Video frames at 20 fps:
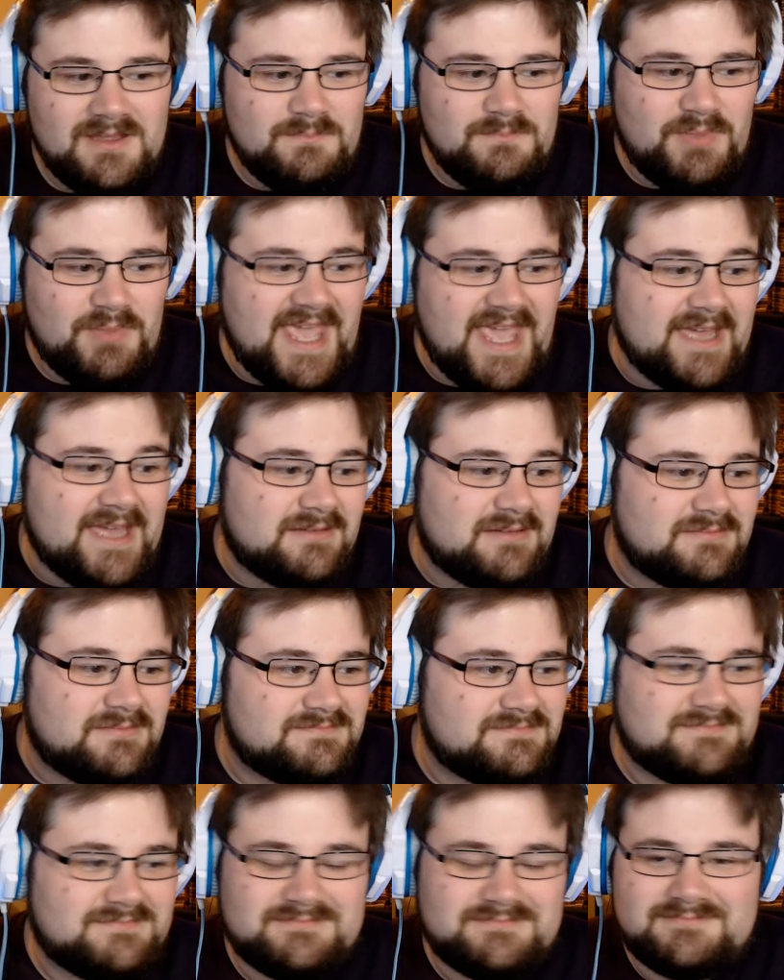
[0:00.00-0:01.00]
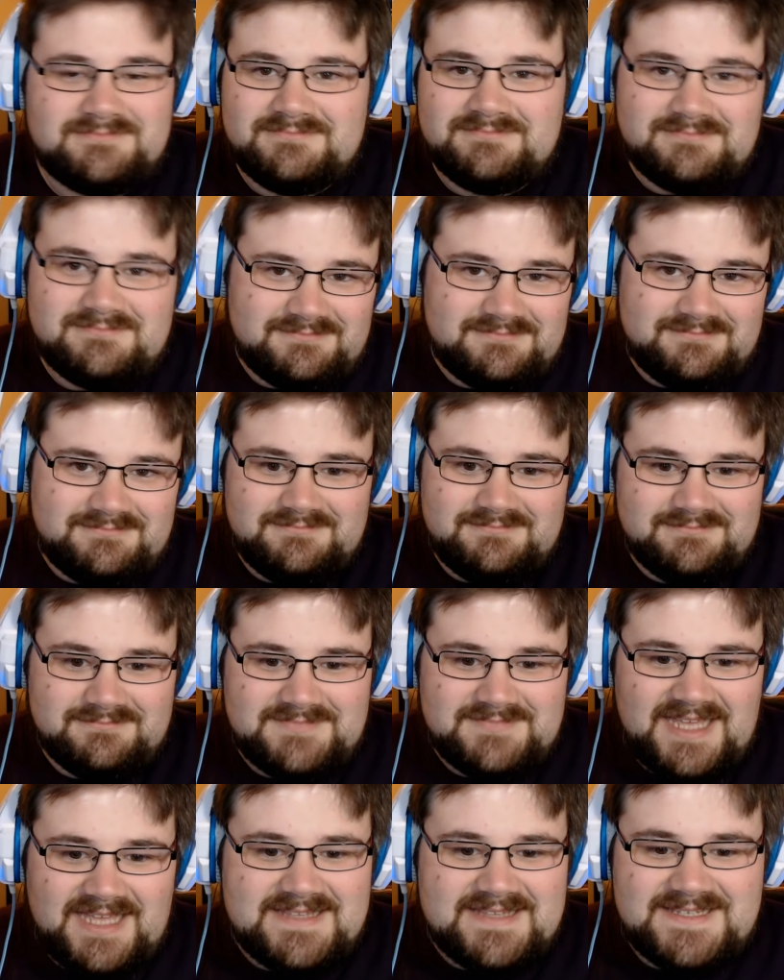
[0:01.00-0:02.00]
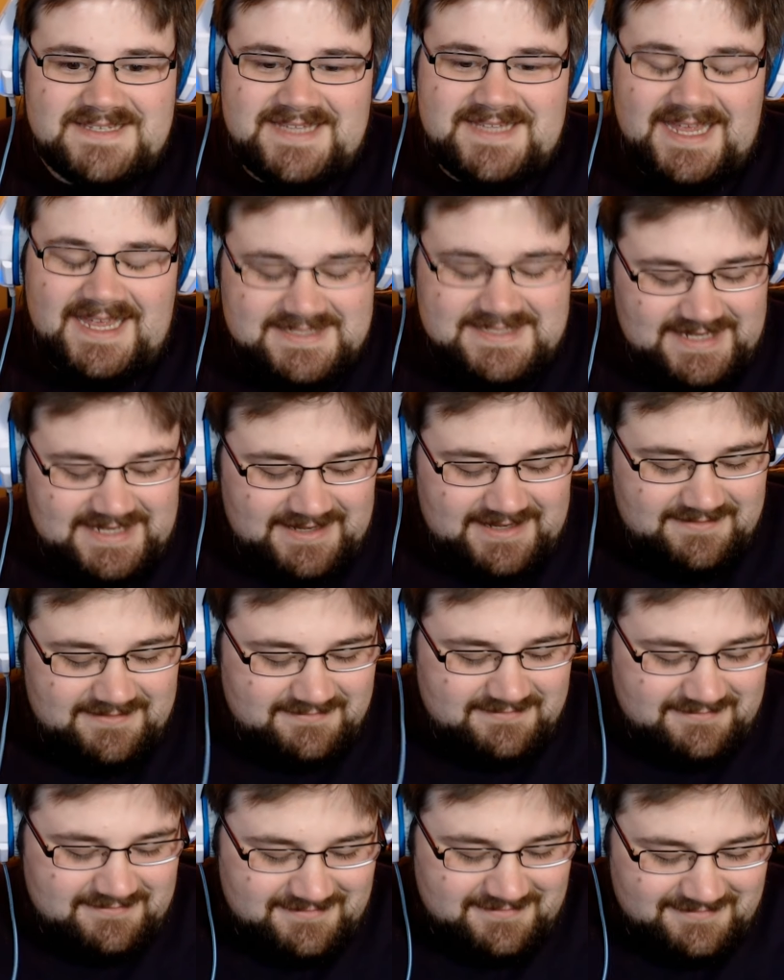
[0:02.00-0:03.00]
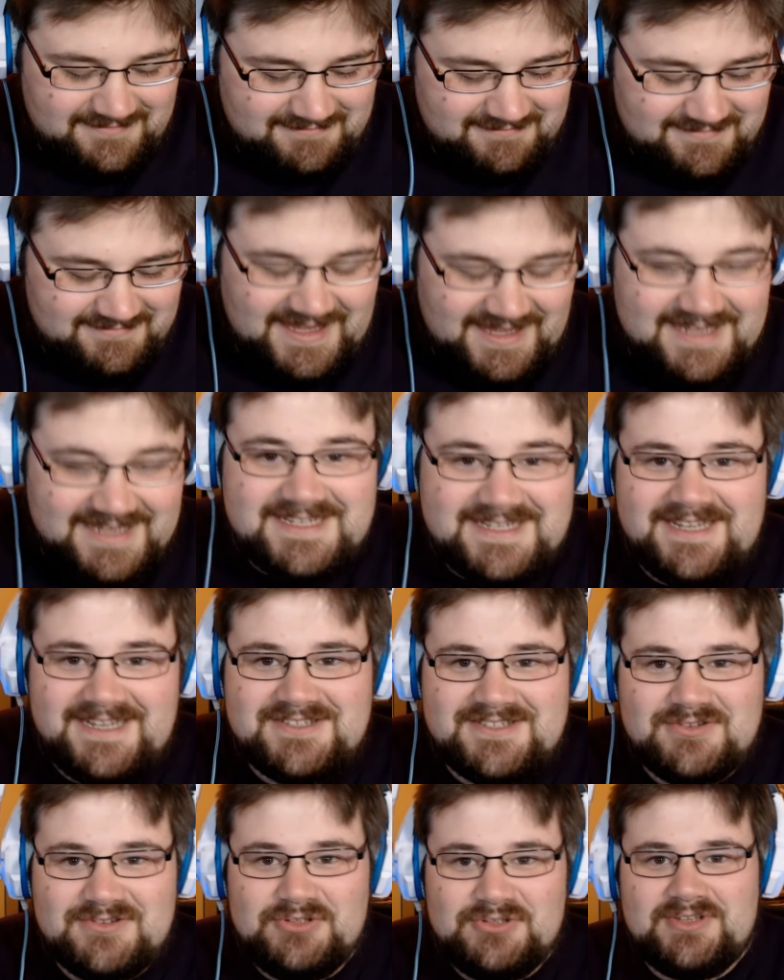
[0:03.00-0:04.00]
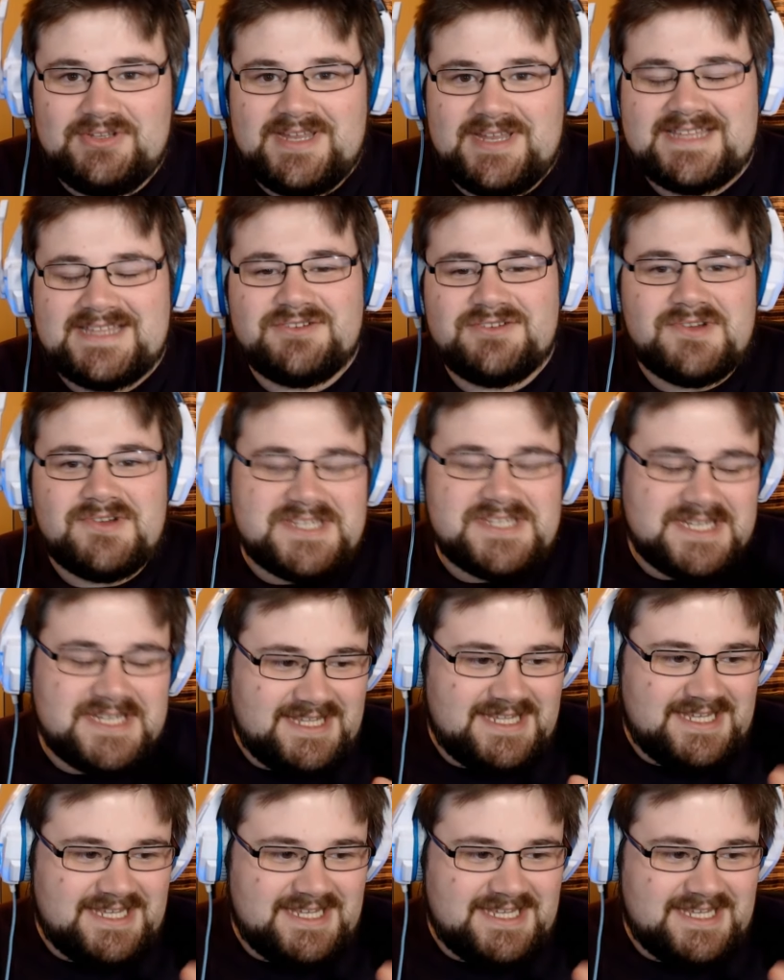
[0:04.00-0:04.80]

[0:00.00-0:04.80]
yeah, that's it. That's it, it's all done. That's addressing the